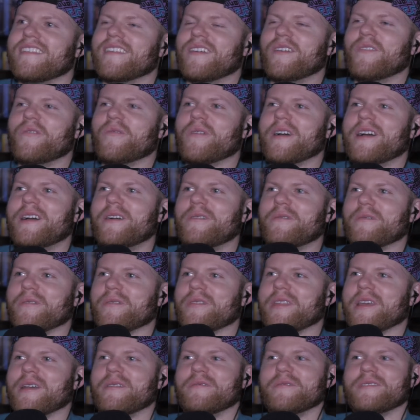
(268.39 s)
Oh, wow. Well,
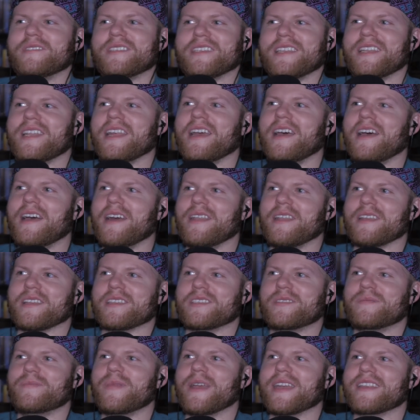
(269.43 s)
that was an
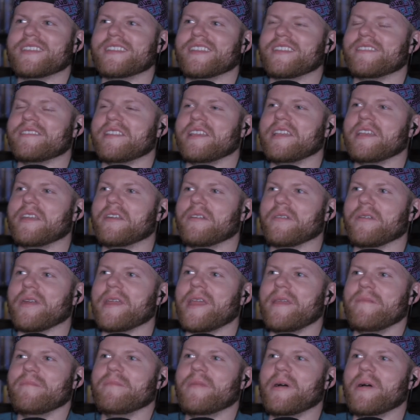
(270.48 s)
unexpectedly
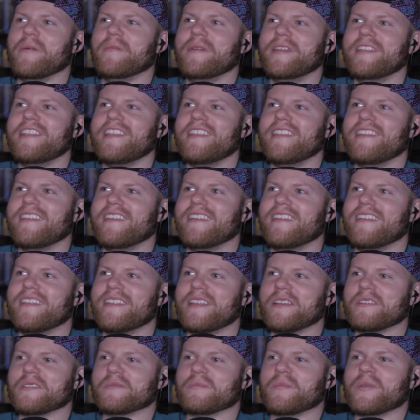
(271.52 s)
great moment.
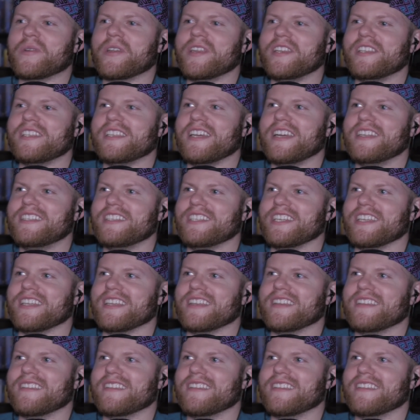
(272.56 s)
That was pretty touching.